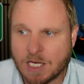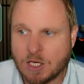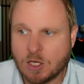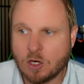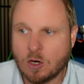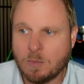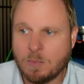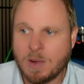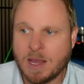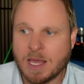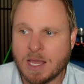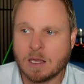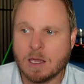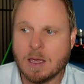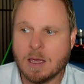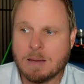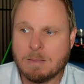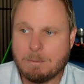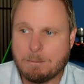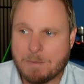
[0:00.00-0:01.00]
to make
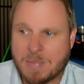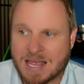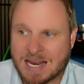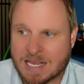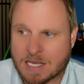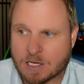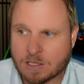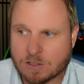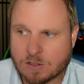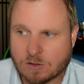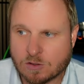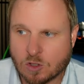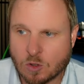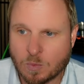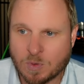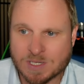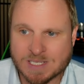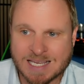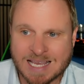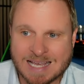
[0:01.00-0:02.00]
many
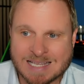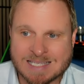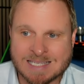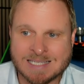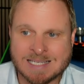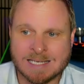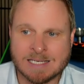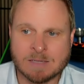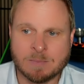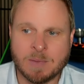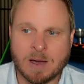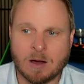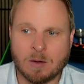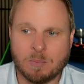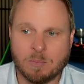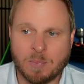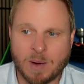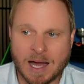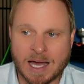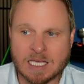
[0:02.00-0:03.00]
consumers hesitant about
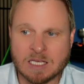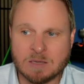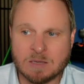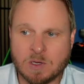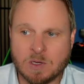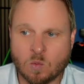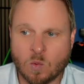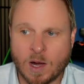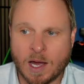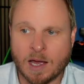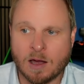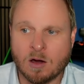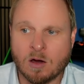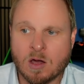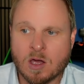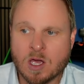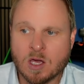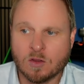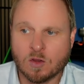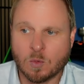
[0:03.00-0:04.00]
buying. Meanwhile,
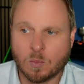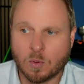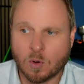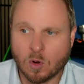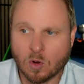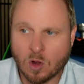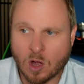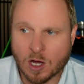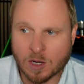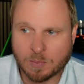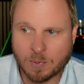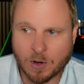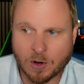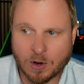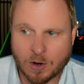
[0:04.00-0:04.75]
the prolonged period